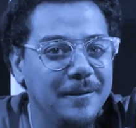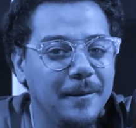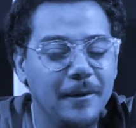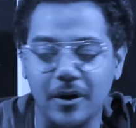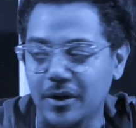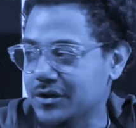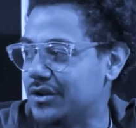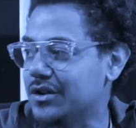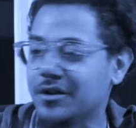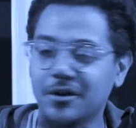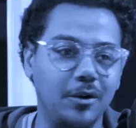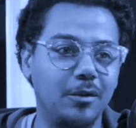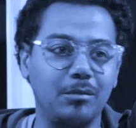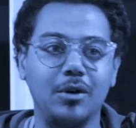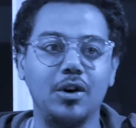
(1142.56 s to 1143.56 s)
Shit, they put
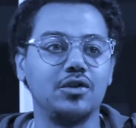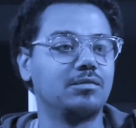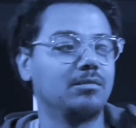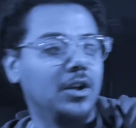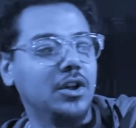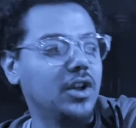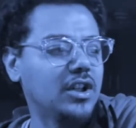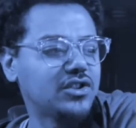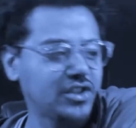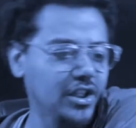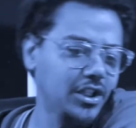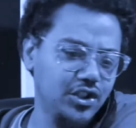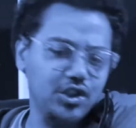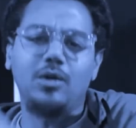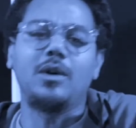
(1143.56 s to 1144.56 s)
the balls. Man,
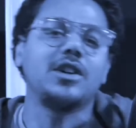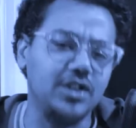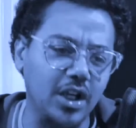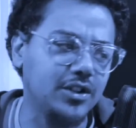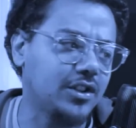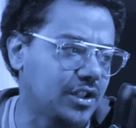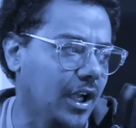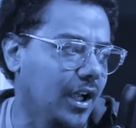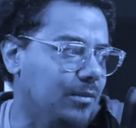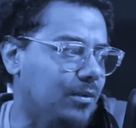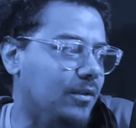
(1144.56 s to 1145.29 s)
get your ass out the table.